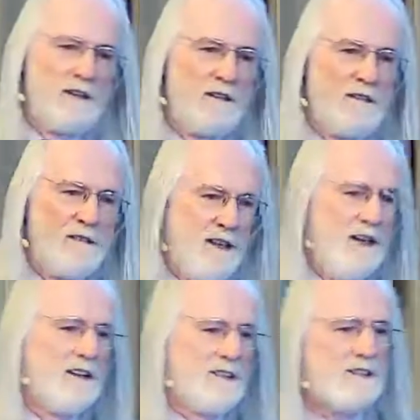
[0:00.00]

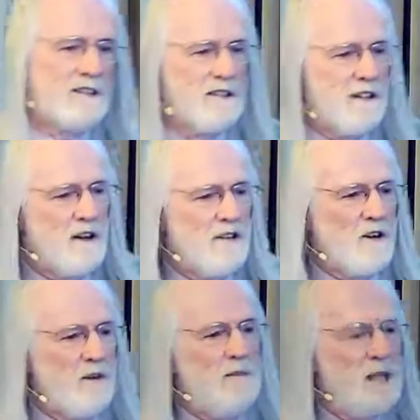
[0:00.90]
this
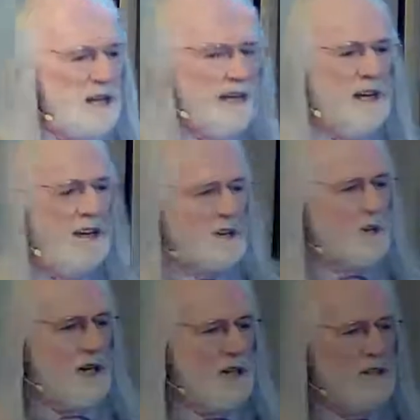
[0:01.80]
from being
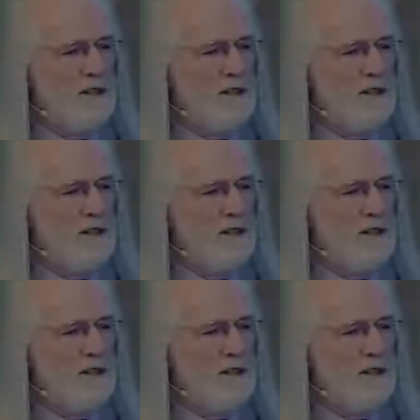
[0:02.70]
integrated